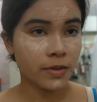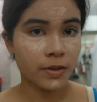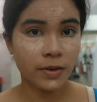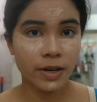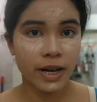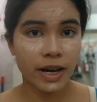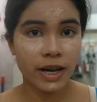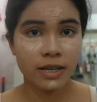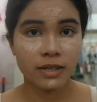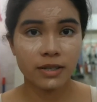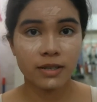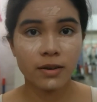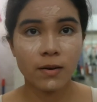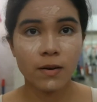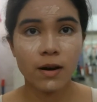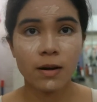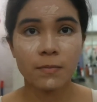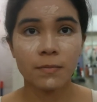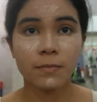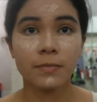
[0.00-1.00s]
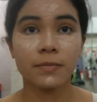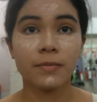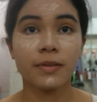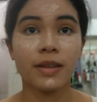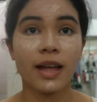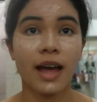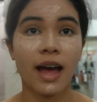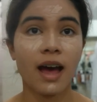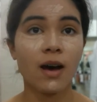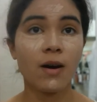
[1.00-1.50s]
Okay, so
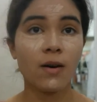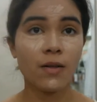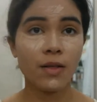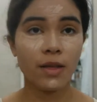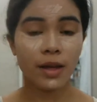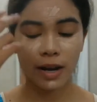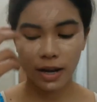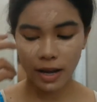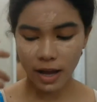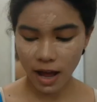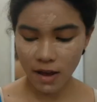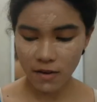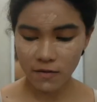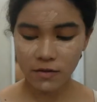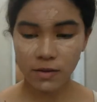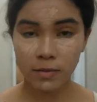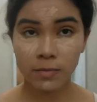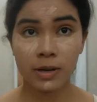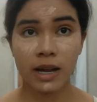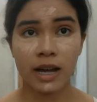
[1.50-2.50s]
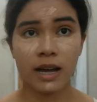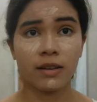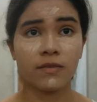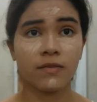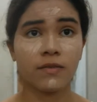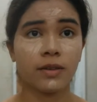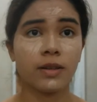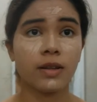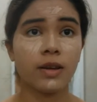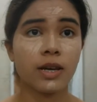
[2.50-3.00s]
now that I've applied
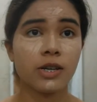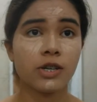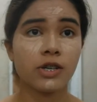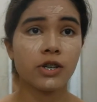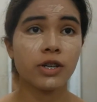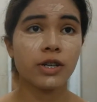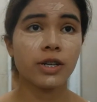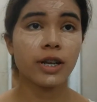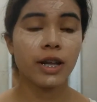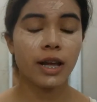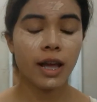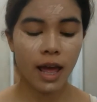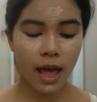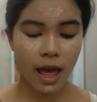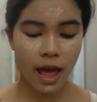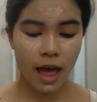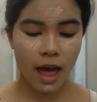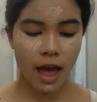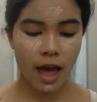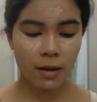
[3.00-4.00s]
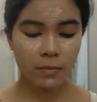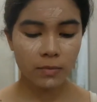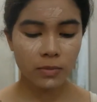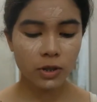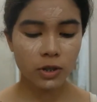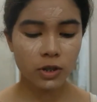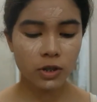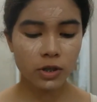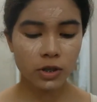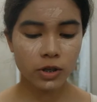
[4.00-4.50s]
foundation, I'm
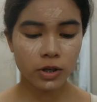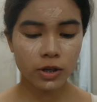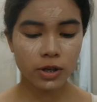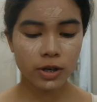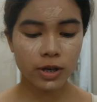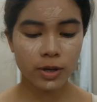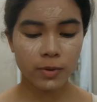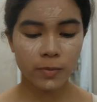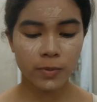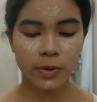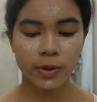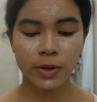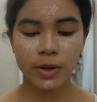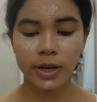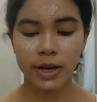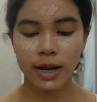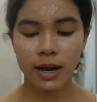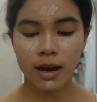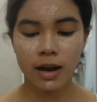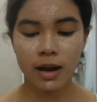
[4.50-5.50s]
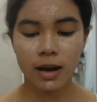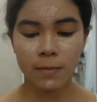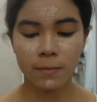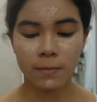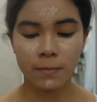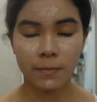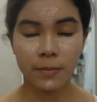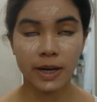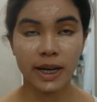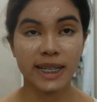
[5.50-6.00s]
just gonna put
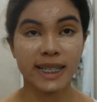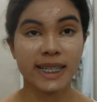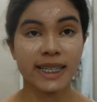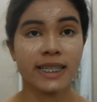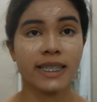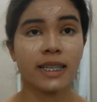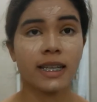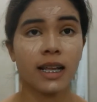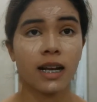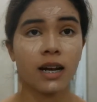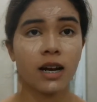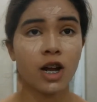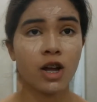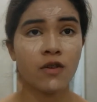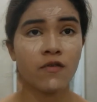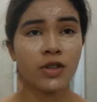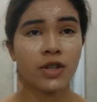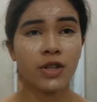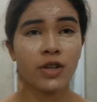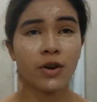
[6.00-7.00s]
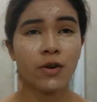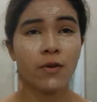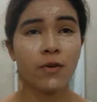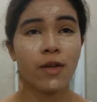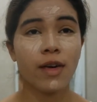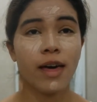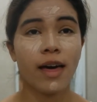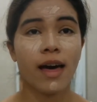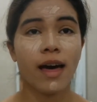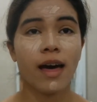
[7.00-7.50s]
a concealer, even
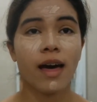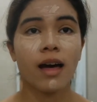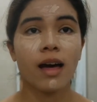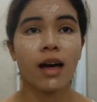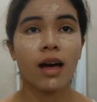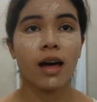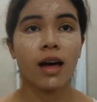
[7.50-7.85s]
though